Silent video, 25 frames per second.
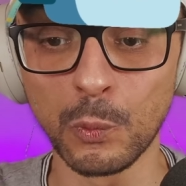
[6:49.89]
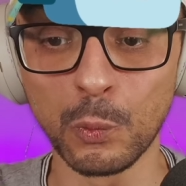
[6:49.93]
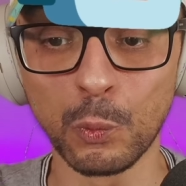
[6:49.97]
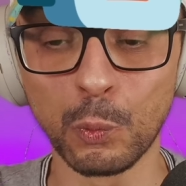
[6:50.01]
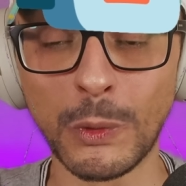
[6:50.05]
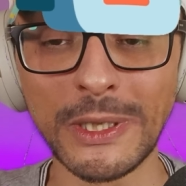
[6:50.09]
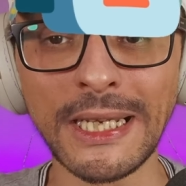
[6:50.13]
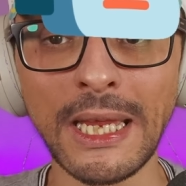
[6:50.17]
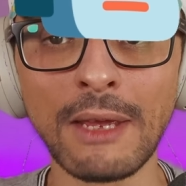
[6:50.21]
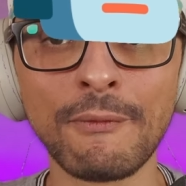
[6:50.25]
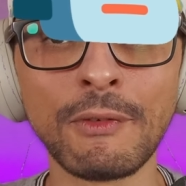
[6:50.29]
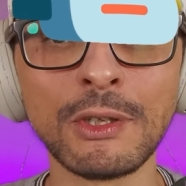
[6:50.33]

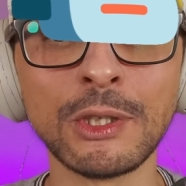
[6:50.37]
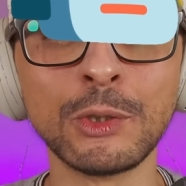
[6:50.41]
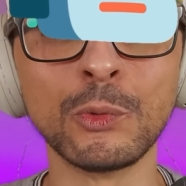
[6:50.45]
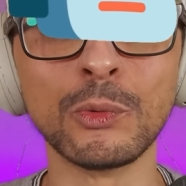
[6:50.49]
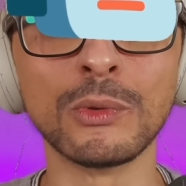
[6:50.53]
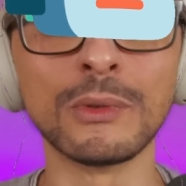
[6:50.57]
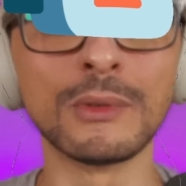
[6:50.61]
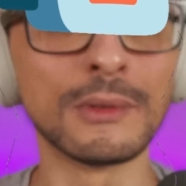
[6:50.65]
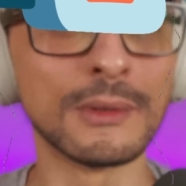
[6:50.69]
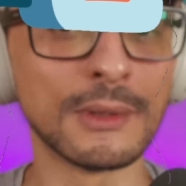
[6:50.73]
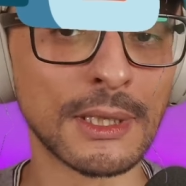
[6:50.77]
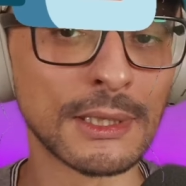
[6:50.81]
whatever
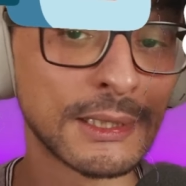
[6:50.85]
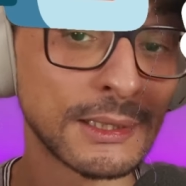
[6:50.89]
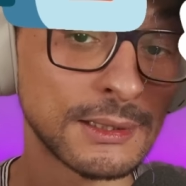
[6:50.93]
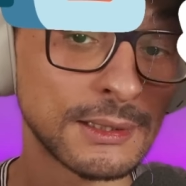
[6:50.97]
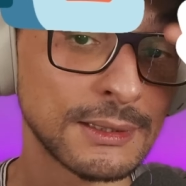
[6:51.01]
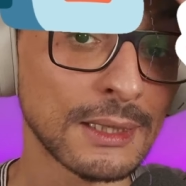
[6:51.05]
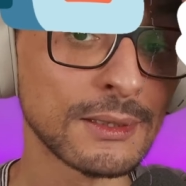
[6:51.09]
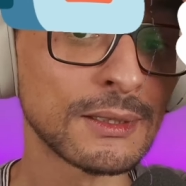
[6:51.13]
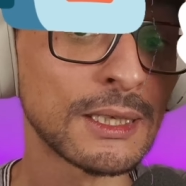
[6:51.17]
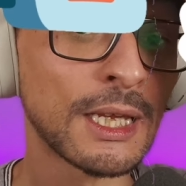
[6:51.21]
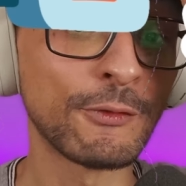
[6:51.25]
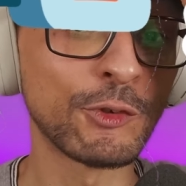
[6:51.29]
you, it
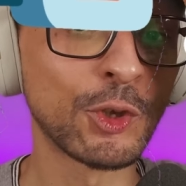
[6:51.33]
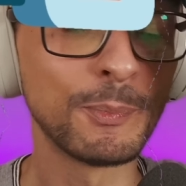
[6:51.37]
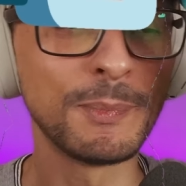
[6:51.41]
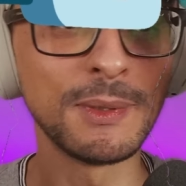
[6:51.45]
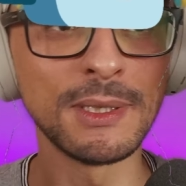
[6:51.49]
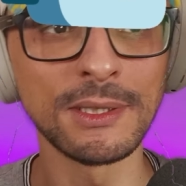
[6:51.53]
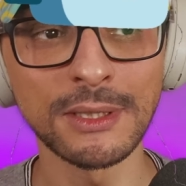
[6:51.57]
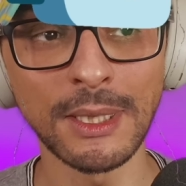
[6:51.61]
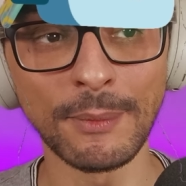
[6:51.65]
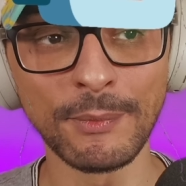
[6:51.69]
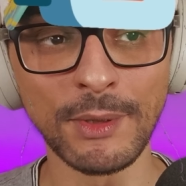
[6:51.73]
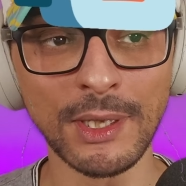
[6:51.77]
doesn't have to
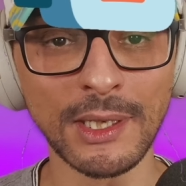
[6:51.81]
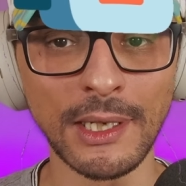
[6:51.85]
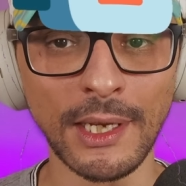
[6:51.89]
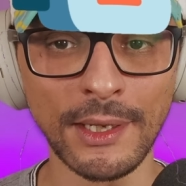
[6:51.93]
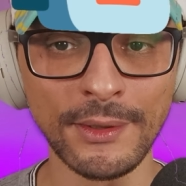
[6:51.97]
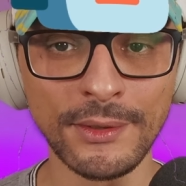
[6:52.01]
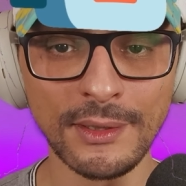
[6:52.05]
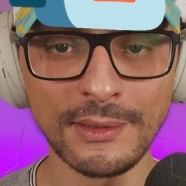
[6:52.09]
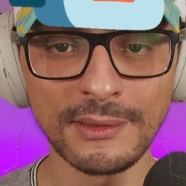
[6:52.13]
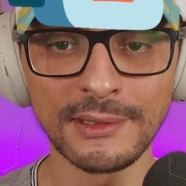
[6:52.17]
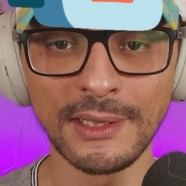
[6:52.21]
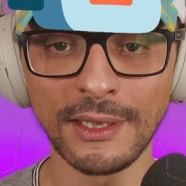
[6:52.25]
be something
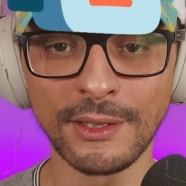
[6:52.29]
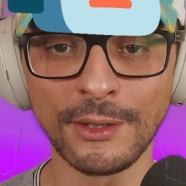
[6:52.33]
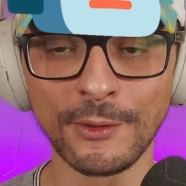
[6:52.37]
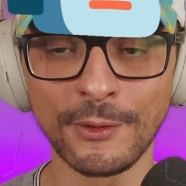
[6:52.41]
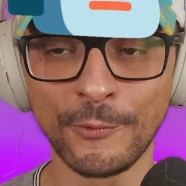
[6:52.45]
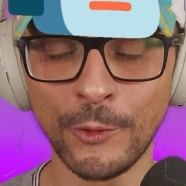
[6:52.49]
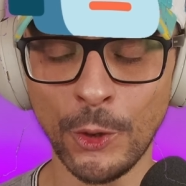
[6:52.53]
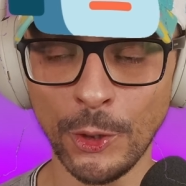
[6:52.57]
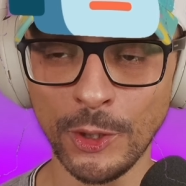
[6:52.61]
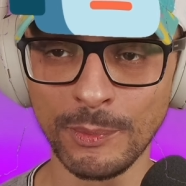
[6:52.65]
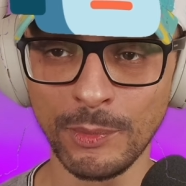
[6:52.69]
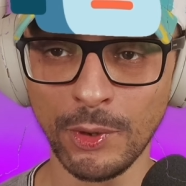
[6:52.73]
like this, like the
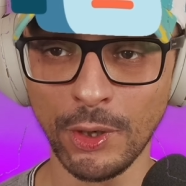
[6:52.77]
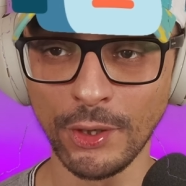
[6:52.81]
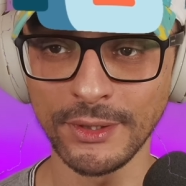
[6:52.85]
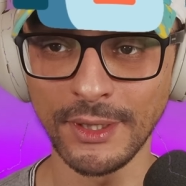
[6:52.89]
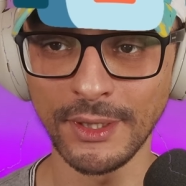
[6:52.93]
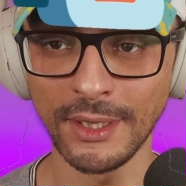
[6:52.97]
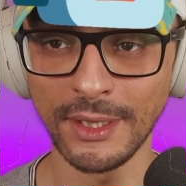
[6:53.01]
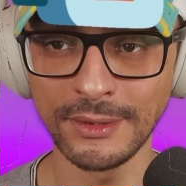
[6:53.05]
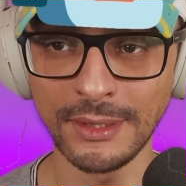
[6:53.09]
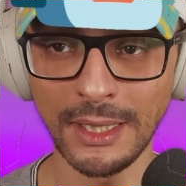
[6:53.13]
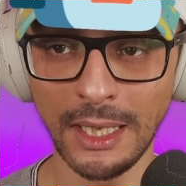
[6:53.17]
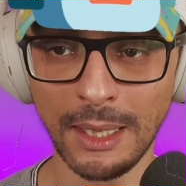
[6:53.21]

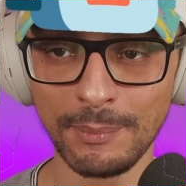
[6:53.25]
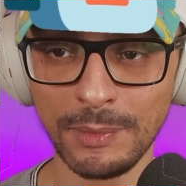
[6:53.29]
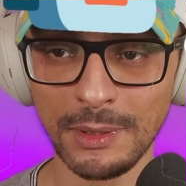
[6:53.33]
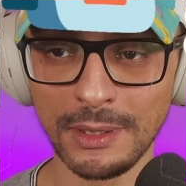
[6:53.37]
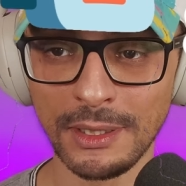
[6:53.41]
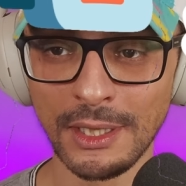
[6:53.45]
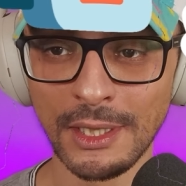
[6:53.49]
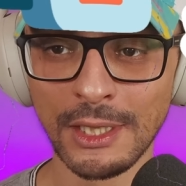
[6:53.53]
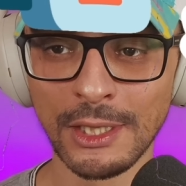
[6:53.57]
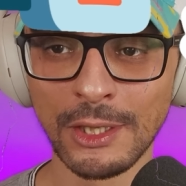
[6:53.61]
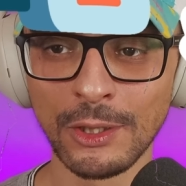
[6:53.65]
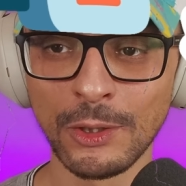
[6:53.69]
Photobox example,